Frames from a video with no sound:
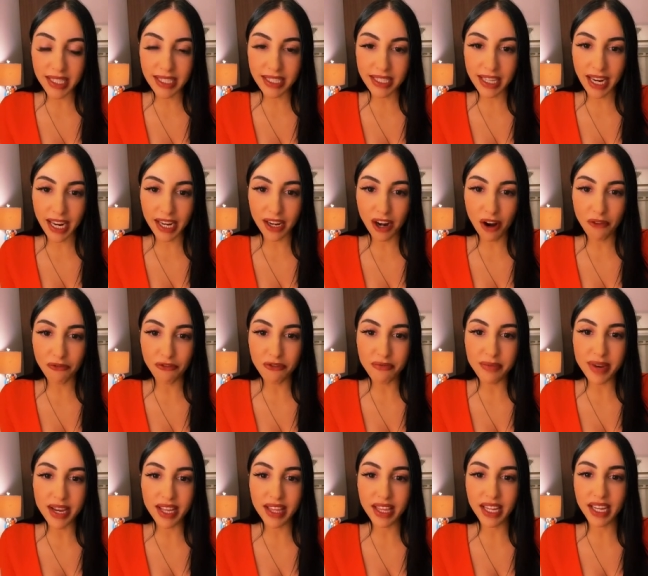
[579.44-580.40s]
sticking up
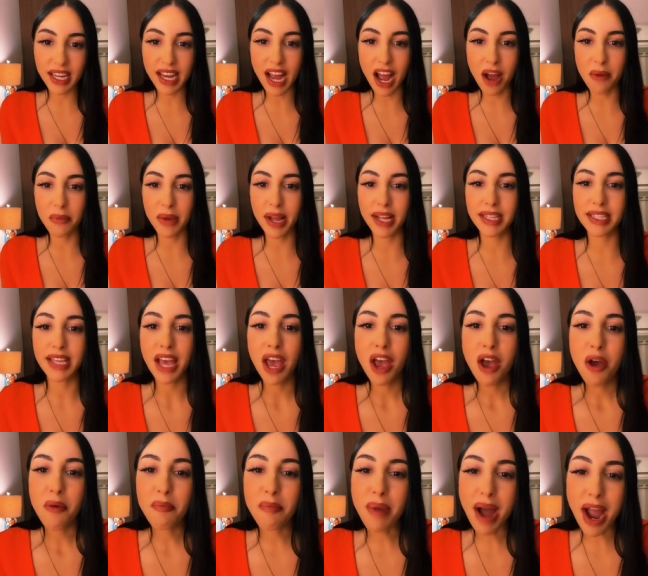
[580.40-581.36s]
for me in the comments.
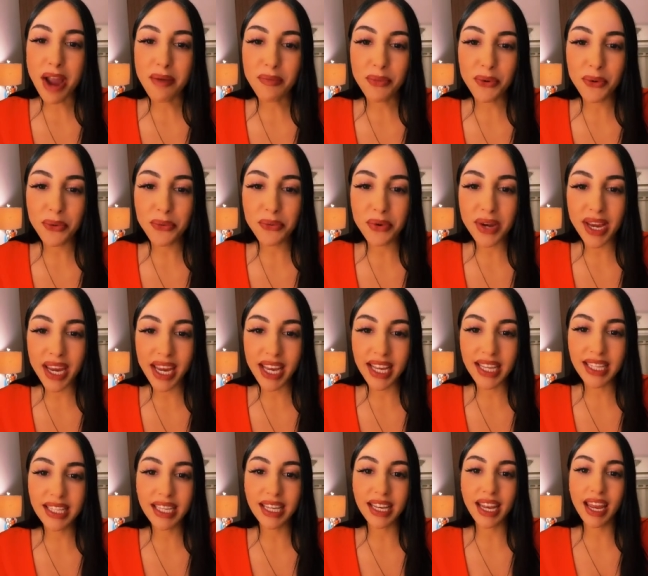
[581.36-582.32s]
My Marie
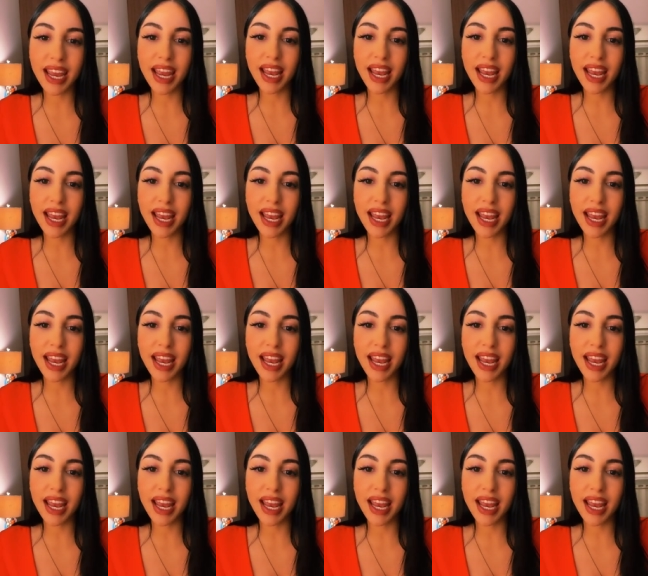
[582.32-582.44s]
is